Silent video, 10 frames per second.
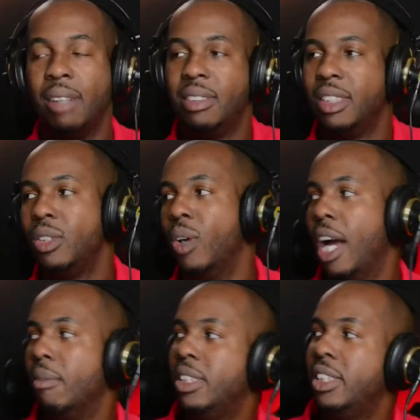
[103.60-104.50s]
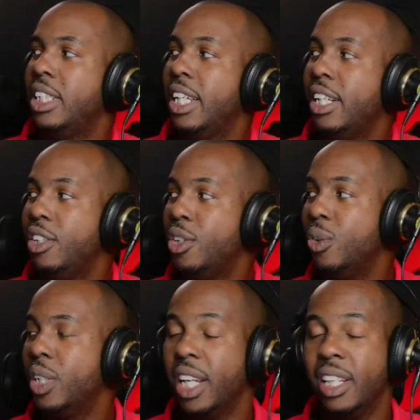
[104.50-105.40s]
So I've seen you
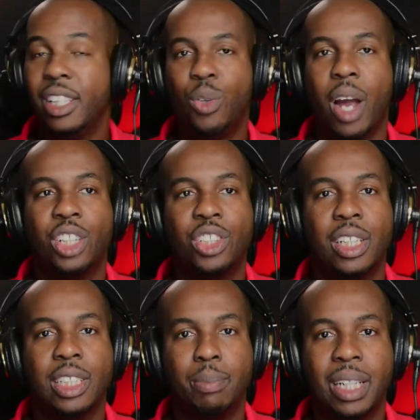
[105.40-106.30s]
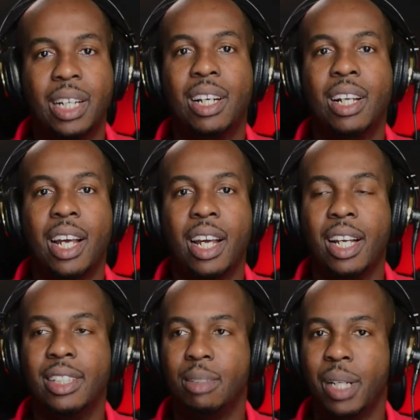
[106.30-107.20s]
gain the traction. It's been clear.
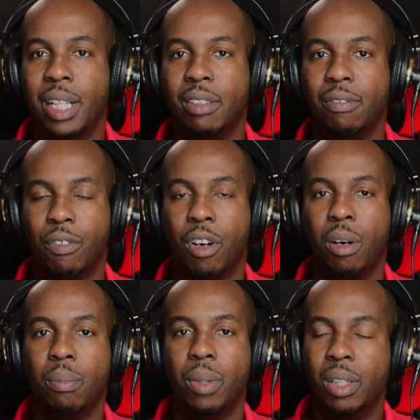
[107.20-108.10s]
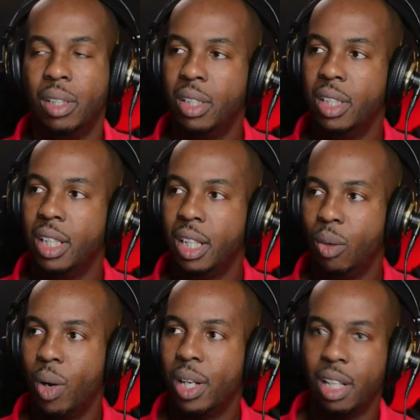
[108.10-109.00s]
It's been from
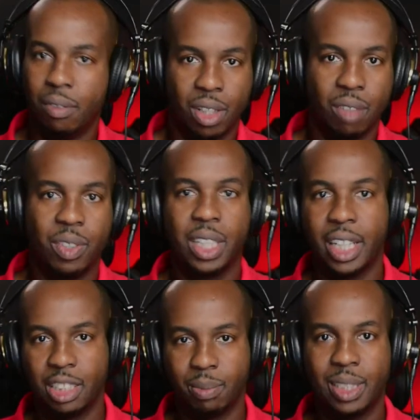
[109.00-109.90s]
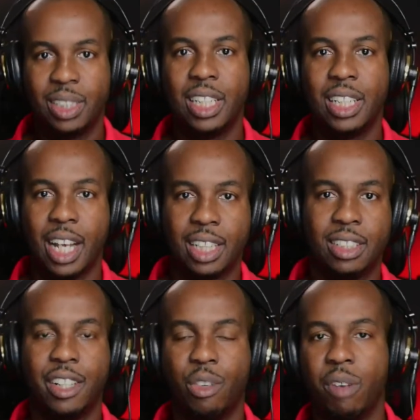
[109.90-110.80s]
one level of engagement to the next,
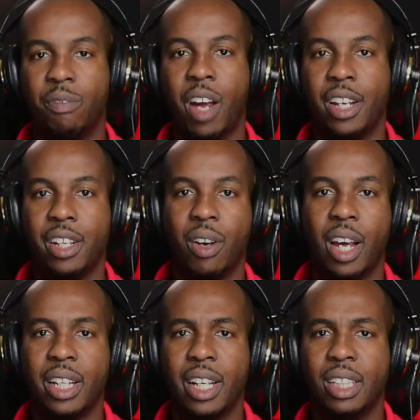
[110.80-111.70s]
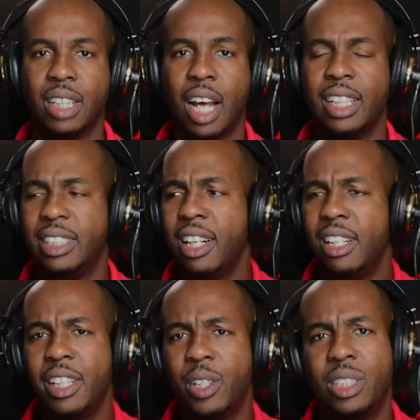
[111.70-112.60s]
and you're refining your ideas. Is there
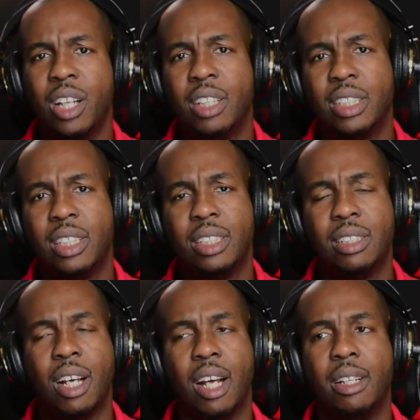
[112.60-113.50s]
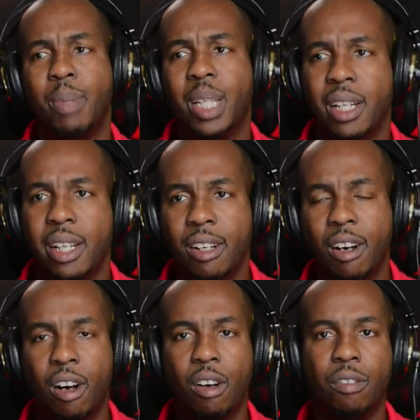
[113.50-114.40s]
anything you started at the beginning
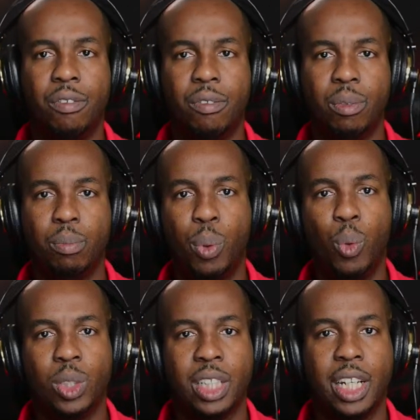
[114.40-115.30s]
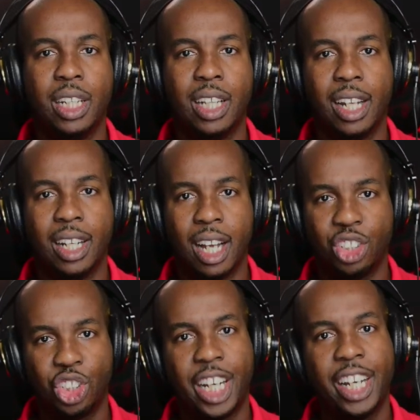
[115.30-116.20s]
of posting that has
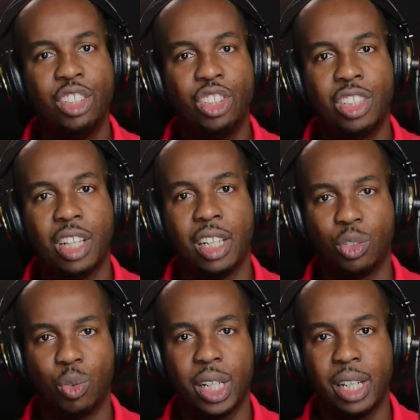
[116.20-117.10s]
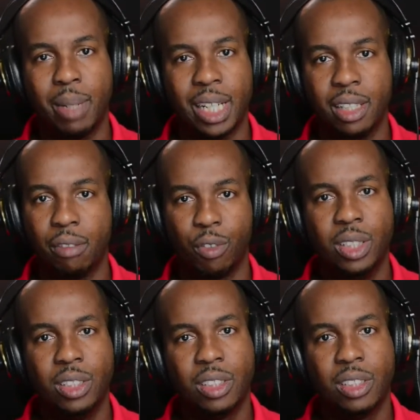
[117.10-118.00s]
changed, that has really made a difference?